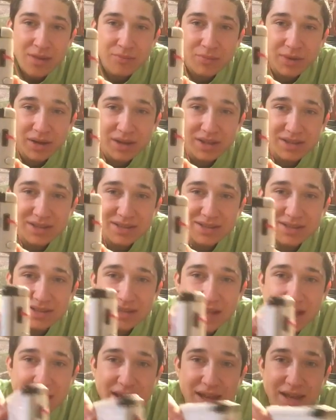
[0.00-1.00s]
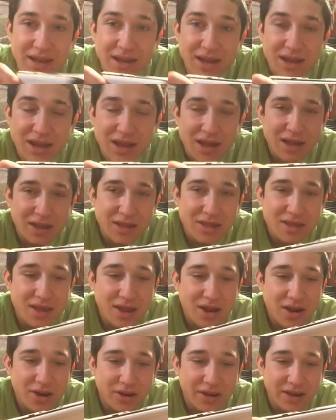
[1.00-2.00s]
but instead
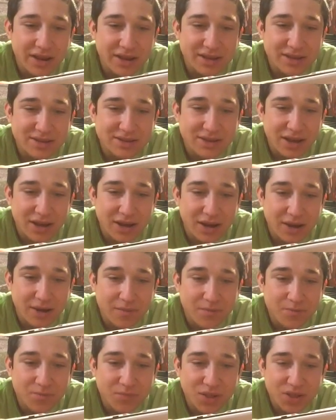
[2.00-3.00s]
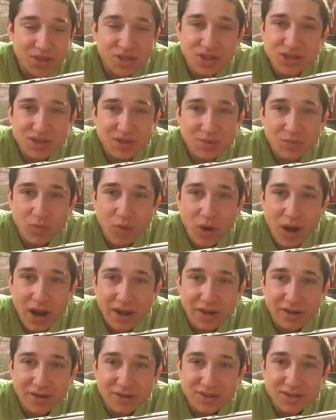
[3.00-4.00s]
there is just some
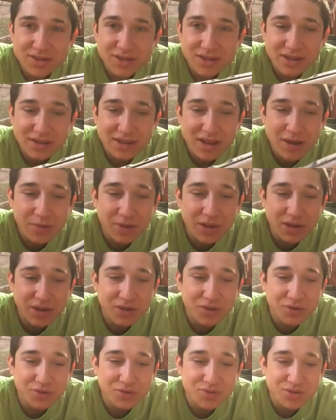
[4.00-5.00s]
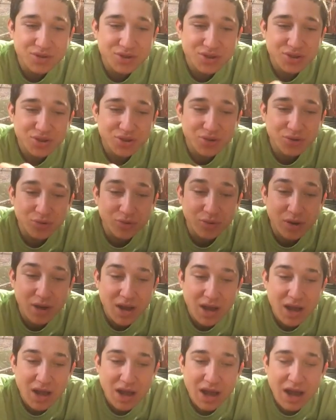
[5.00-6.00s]
wires that we use to
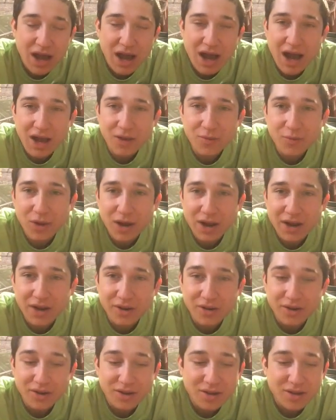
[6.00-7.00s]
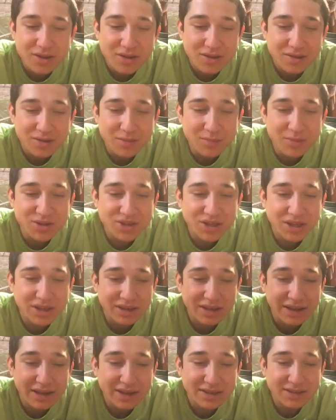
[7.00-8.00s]
hot wire the machine
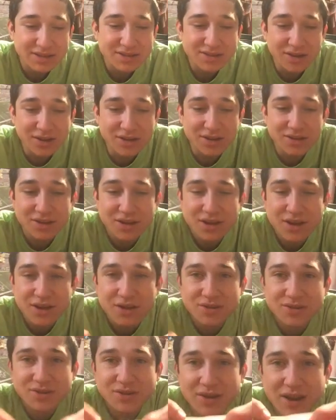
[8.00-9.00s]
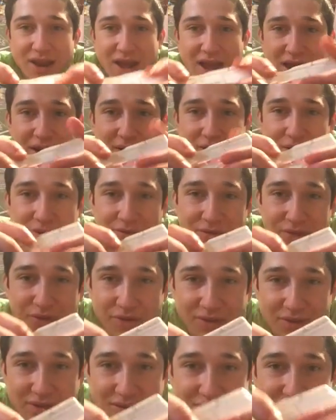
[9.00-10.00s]
to get it to start. So now, if you
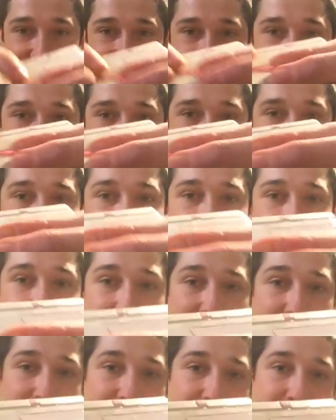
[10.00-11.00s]
can see